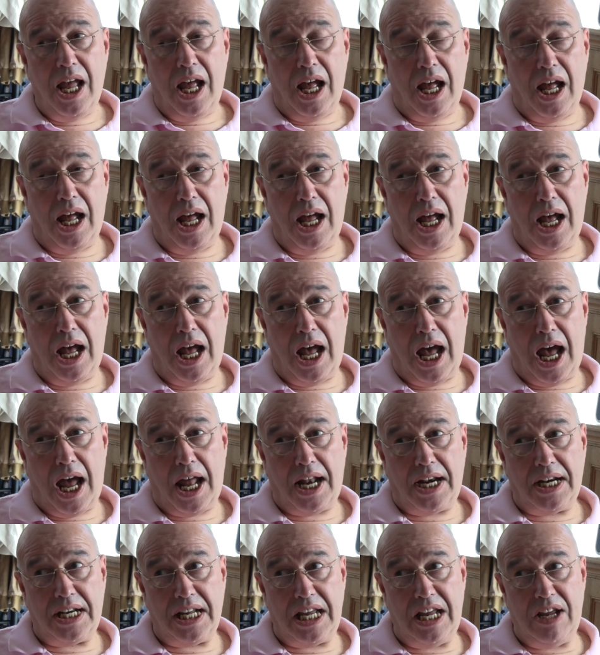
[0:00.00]
Uh,
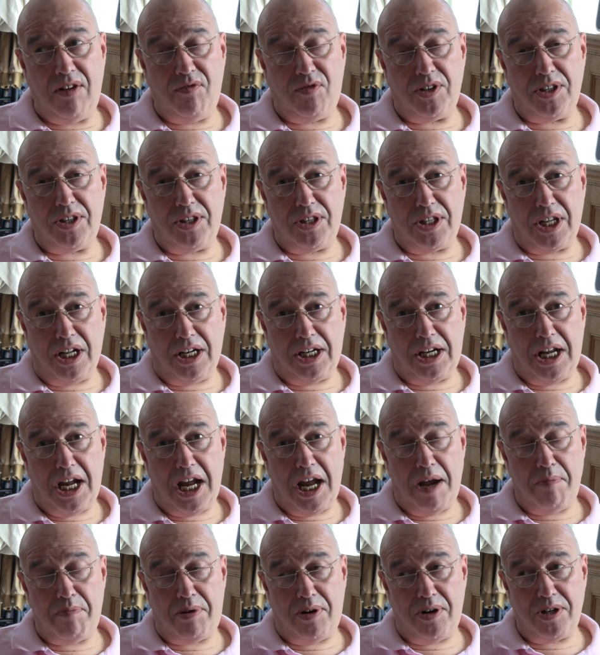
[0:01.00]
and even the
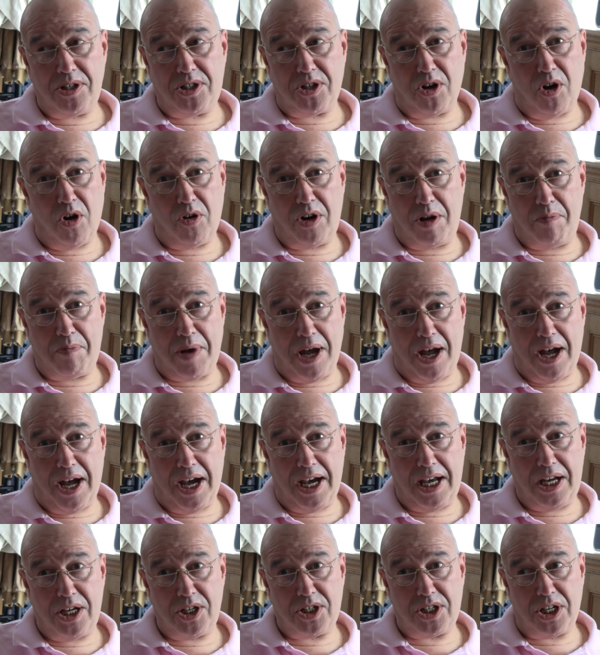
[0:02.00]
Labour and Tory
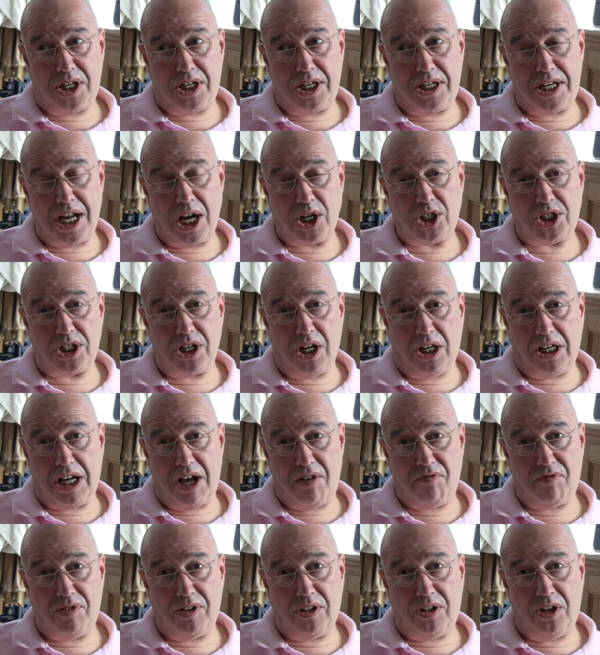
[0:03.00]
parties at national
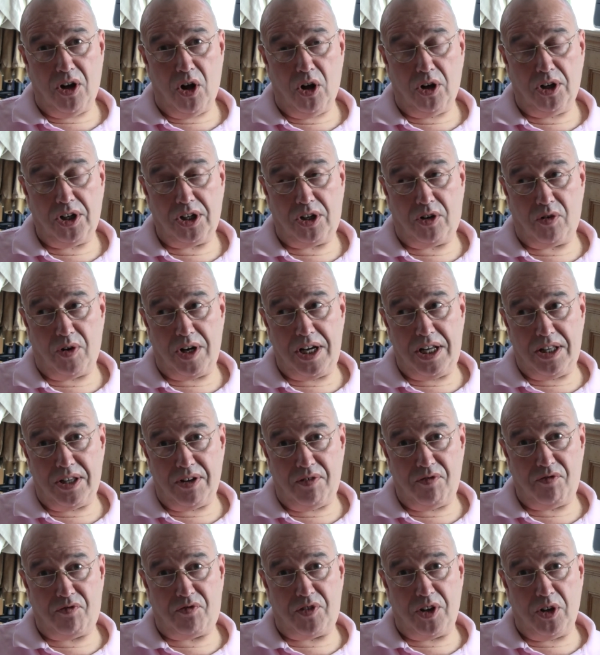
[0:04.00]
level all agree
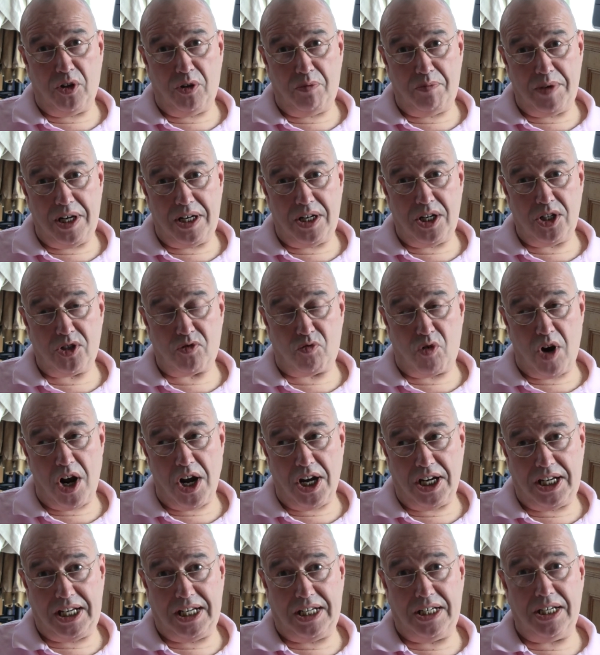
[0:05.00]
that filming is
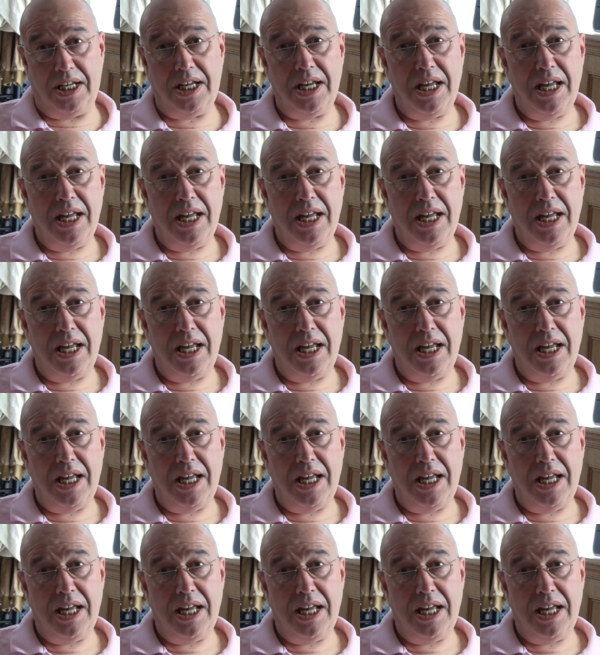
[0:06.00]
right.